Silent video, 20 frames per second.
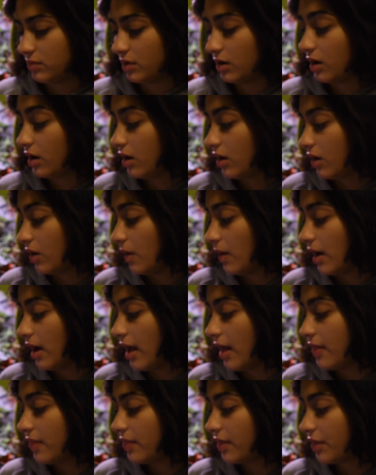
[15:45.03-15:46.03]
oh,
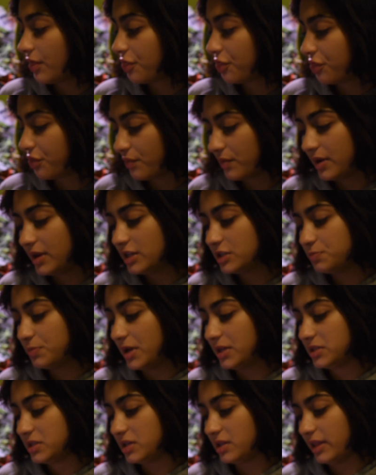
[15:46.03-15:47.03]
and the 3 is
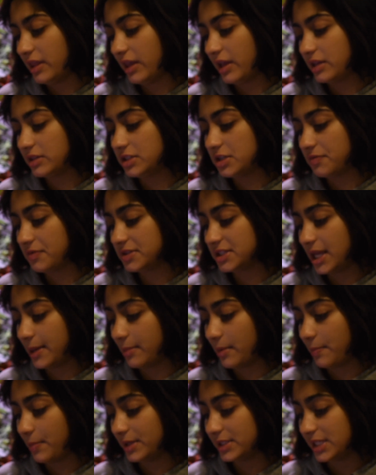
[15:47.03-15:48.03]
basically like a different type
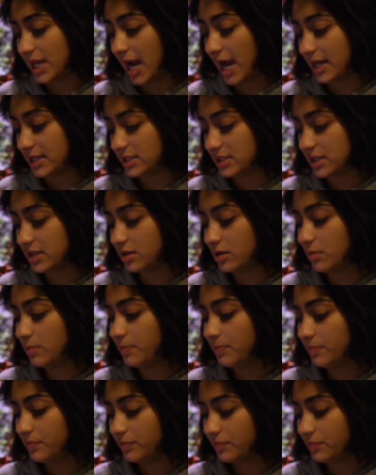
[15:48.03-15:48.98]
of potassium.